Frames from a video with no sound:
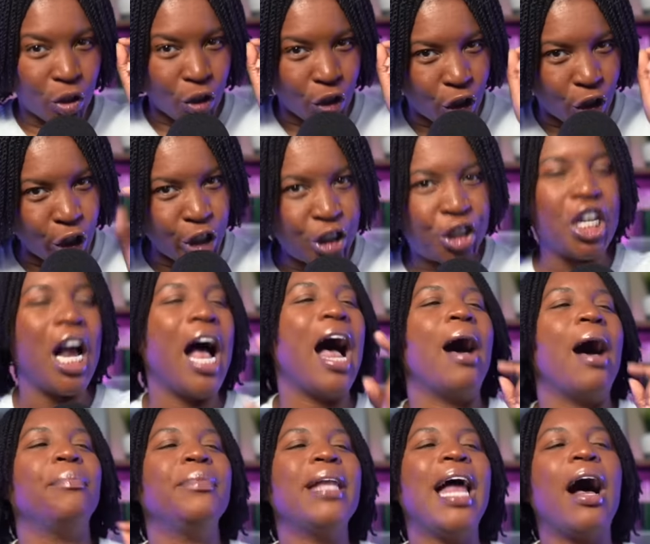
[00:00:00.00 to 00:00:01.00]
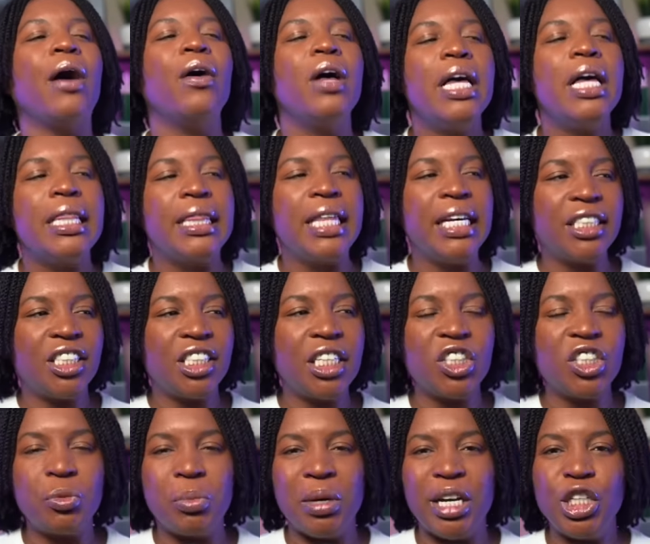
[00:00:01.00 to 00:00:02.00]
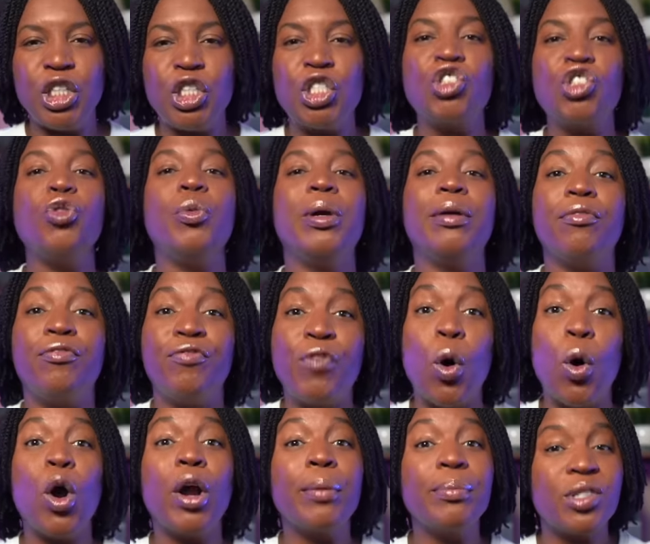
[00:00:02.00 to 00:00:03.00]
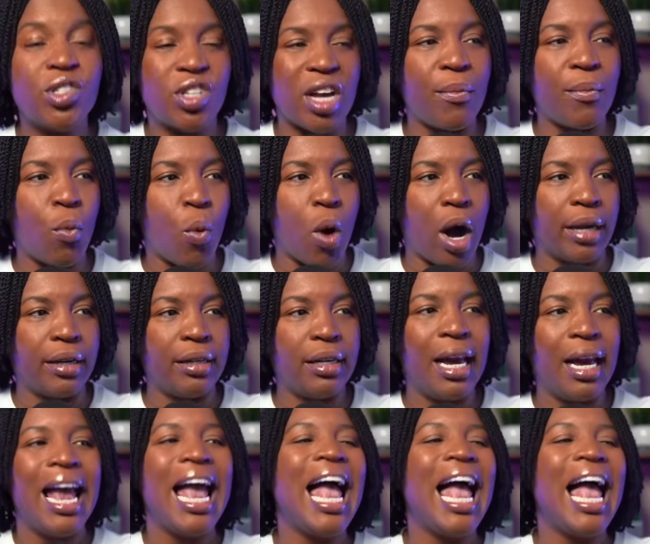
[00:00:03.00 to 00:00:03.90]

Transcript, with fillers: Good job. Now, this just means to inform someone